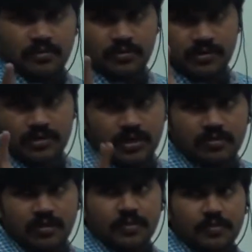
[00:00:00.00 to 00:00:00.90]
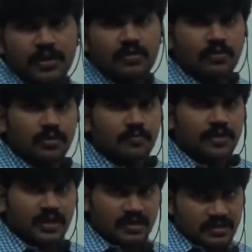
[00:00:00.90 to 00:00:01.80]
Most of the people are going to
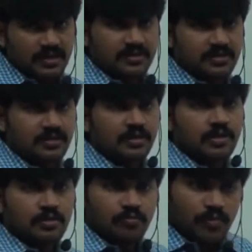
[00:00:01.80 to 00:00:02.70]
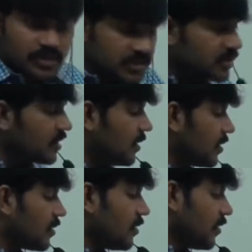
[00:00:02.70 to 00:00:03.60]
feel like this. First,
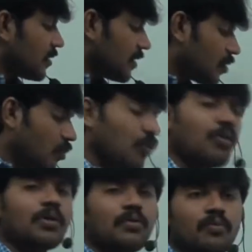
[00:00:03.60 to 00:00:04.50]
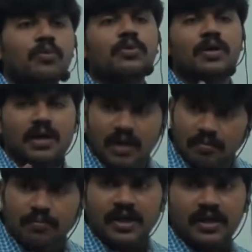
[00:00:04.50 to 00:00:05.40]
the code won't
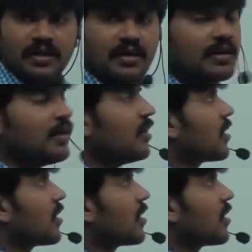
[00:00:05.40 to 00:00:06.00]
compile